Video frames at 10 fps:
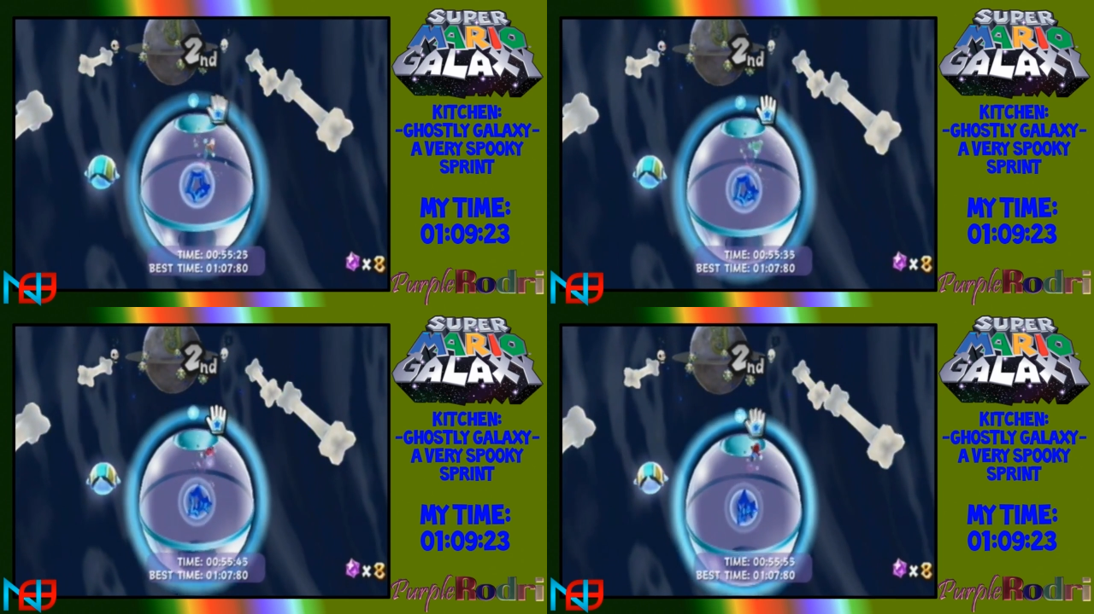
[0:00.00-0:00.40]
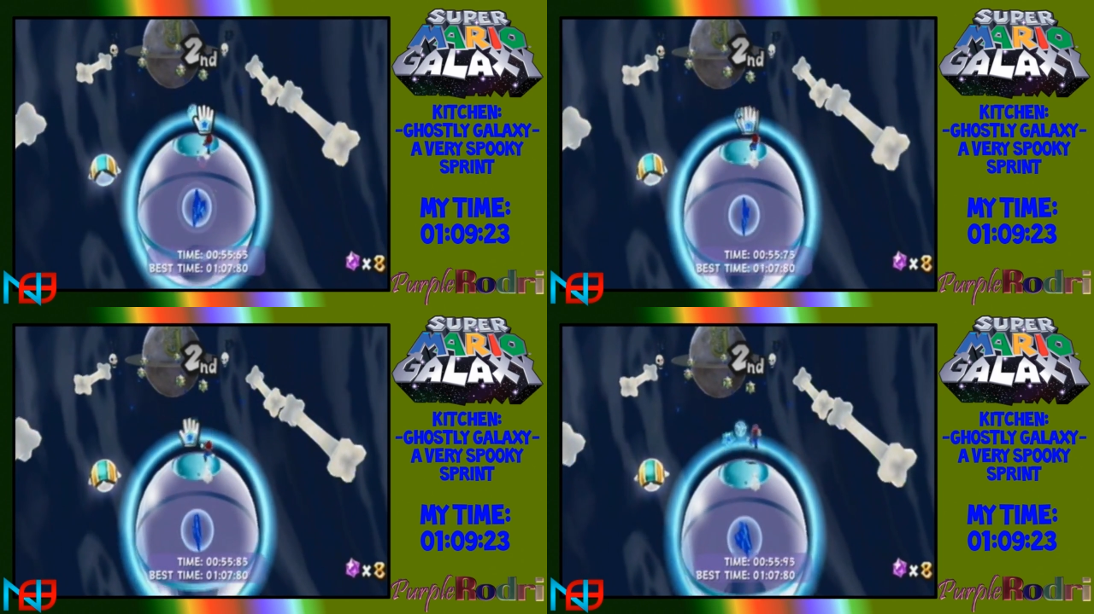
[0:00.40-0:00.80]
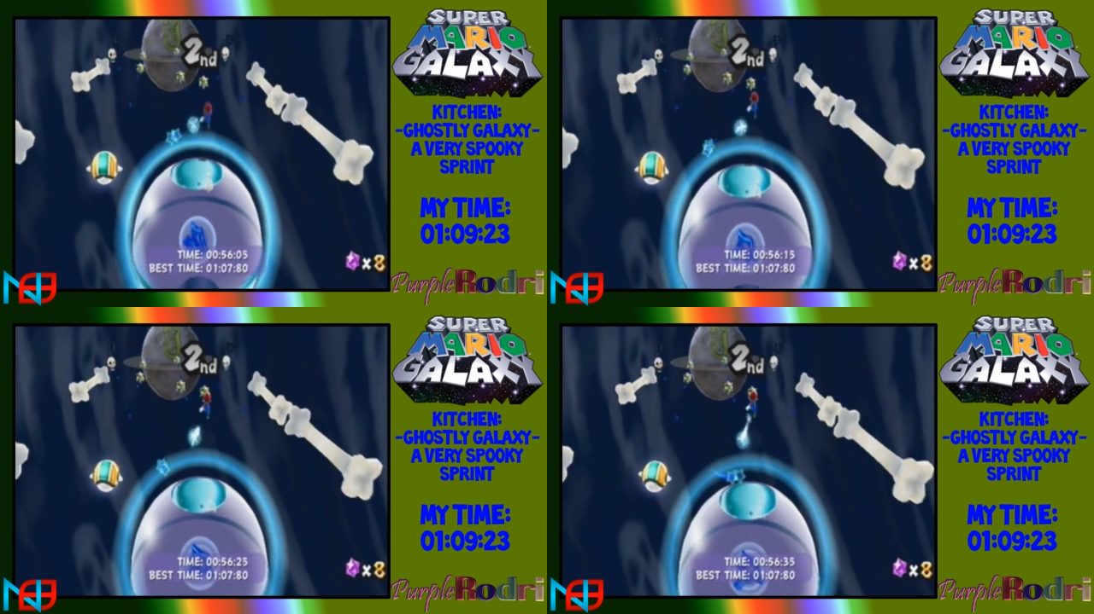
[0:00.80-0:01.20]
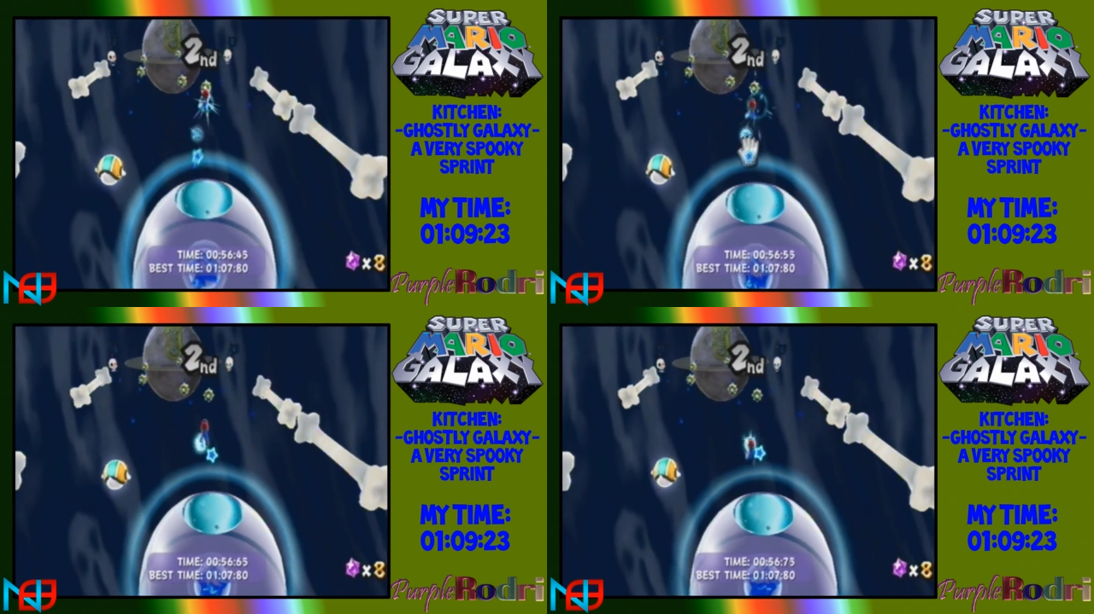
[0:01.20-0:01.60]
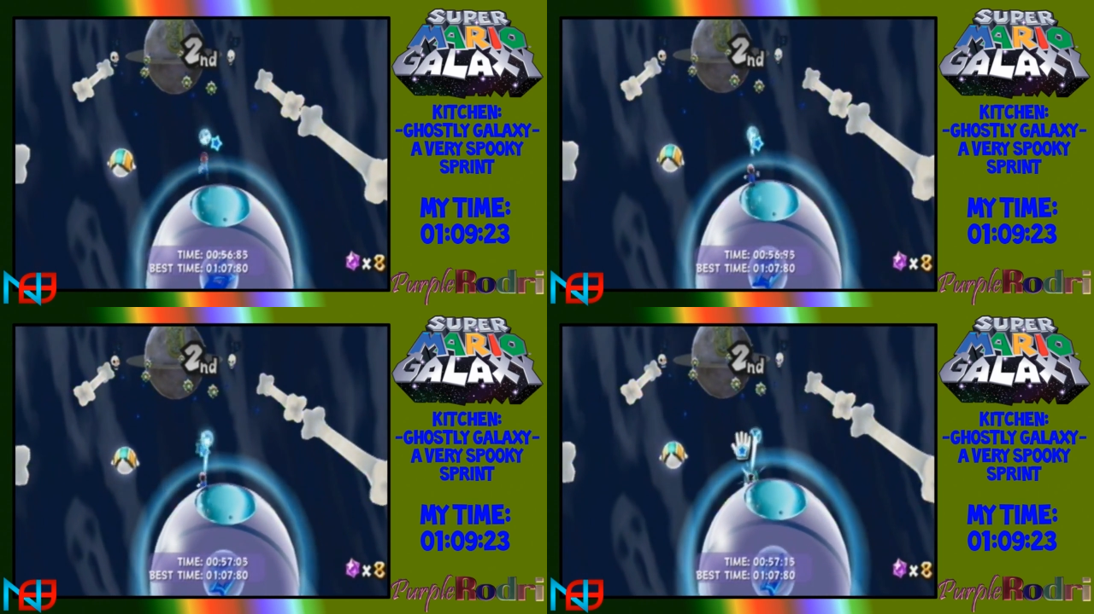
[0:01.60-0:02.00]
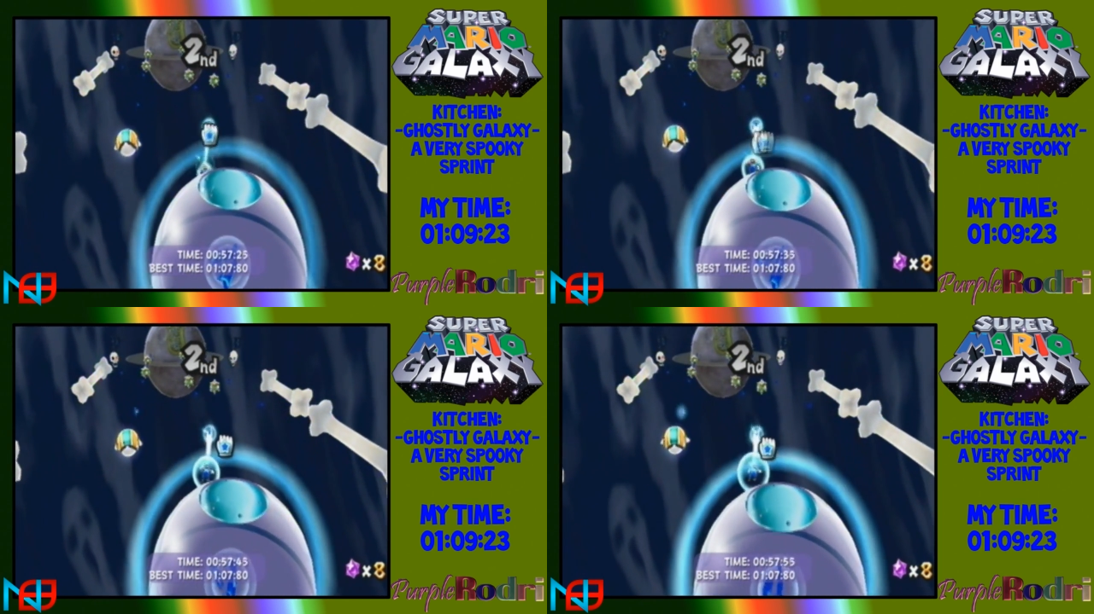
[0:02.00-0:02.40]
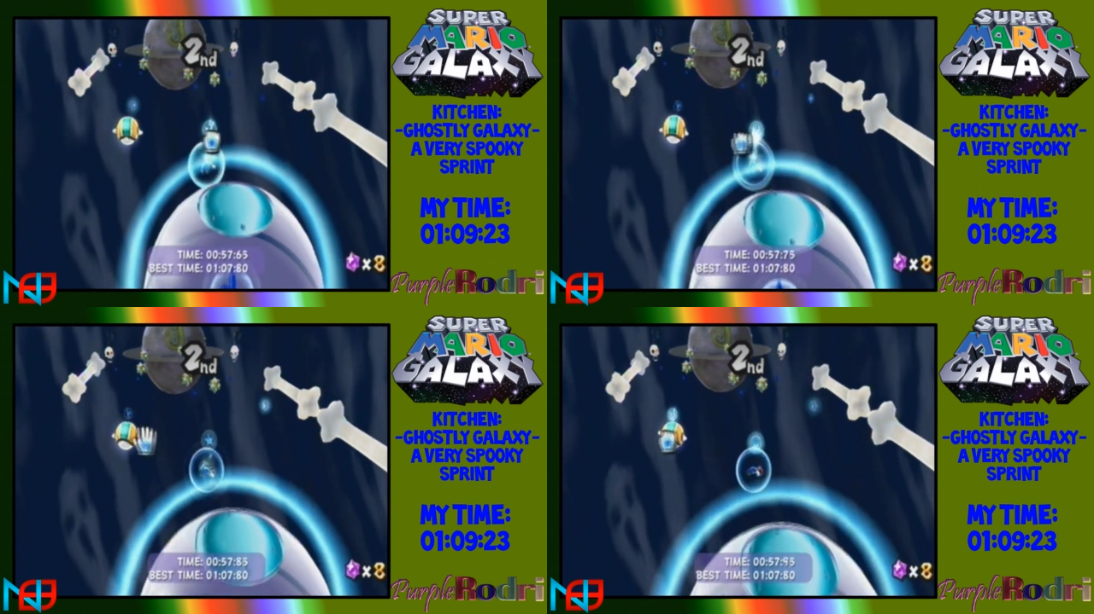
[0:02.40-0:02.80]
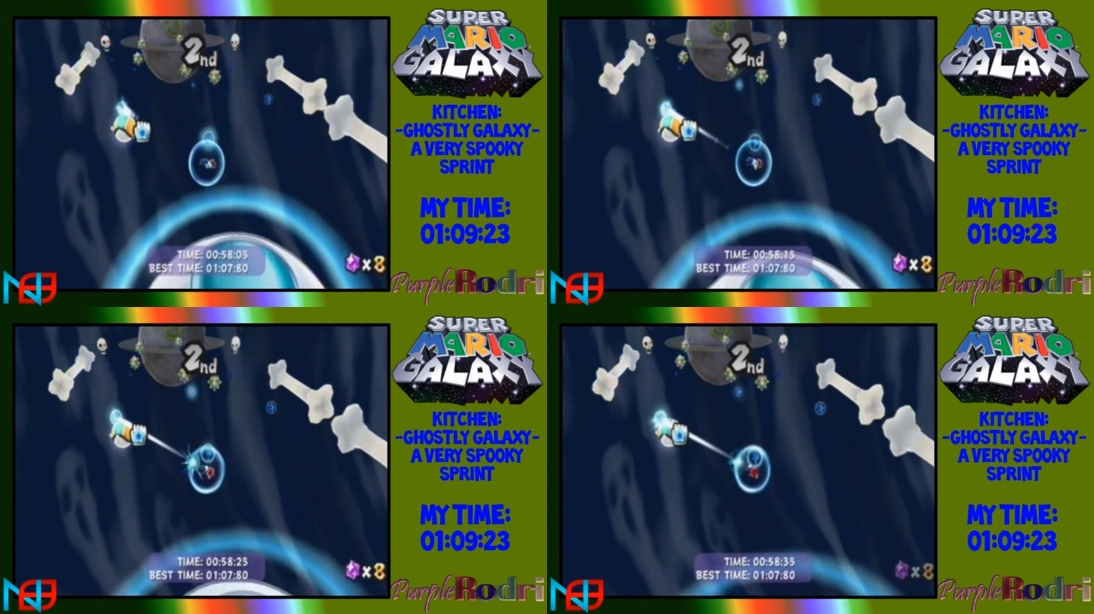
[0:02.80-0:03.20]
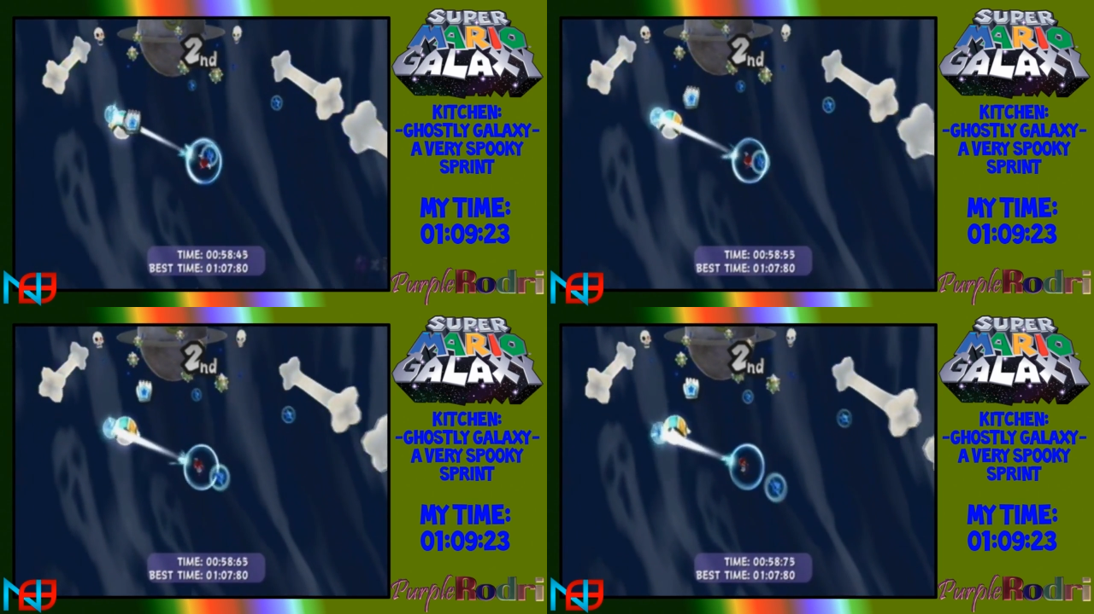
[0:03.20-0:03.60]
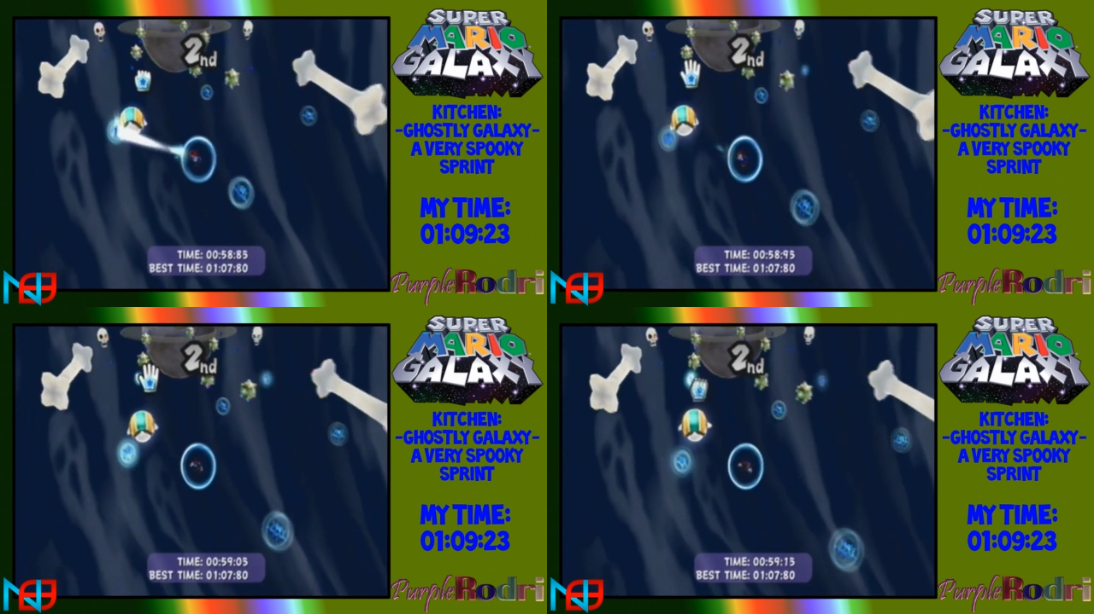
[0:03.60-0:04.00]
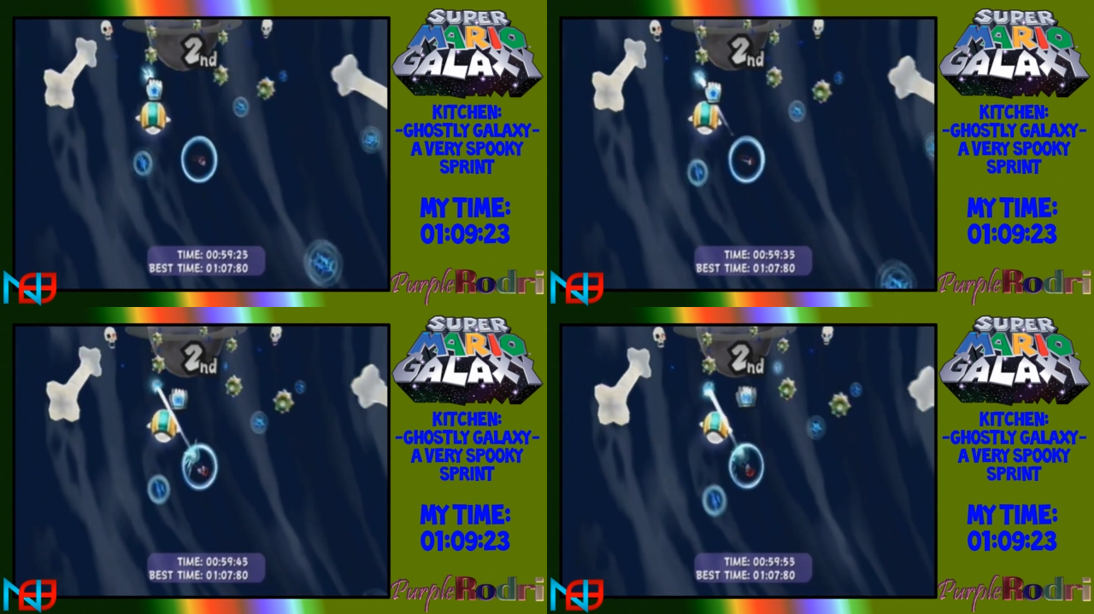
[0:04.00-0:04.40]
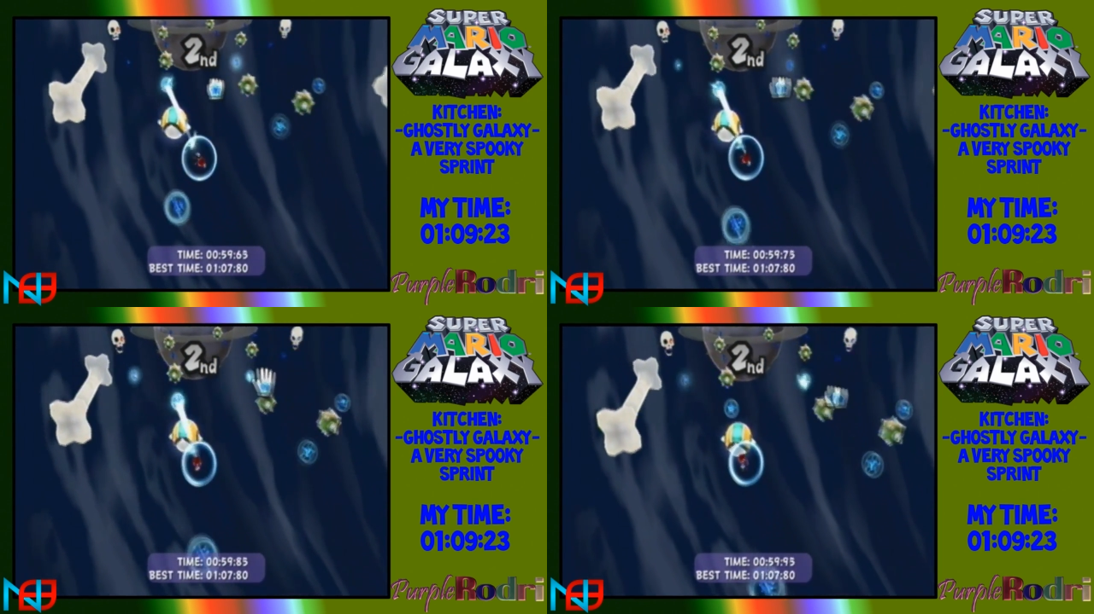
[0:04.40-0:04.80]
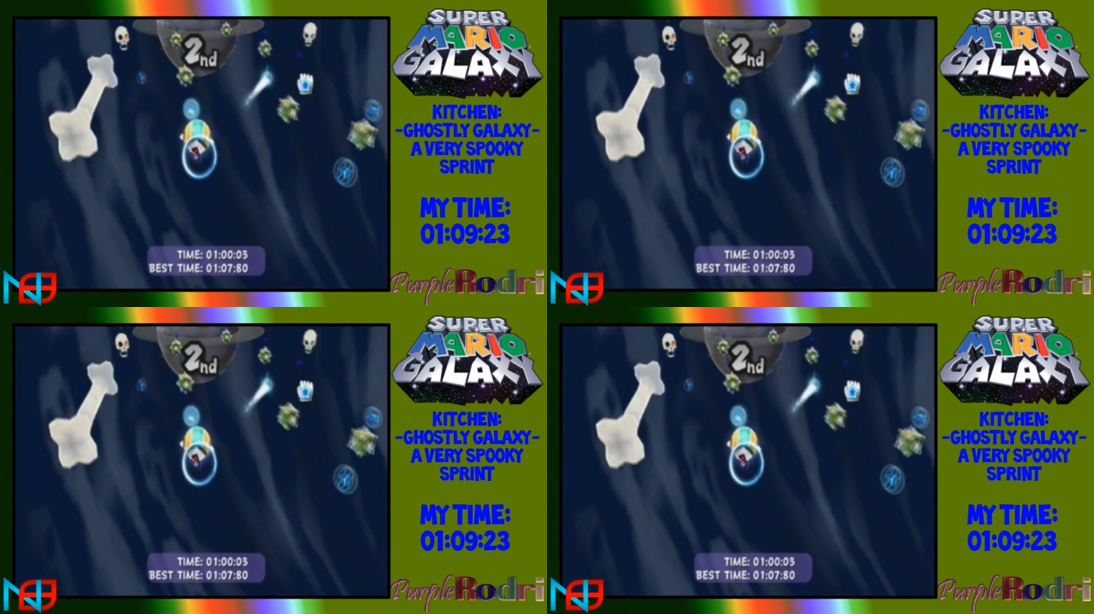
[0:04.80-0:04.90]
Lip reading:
(no speaker visible)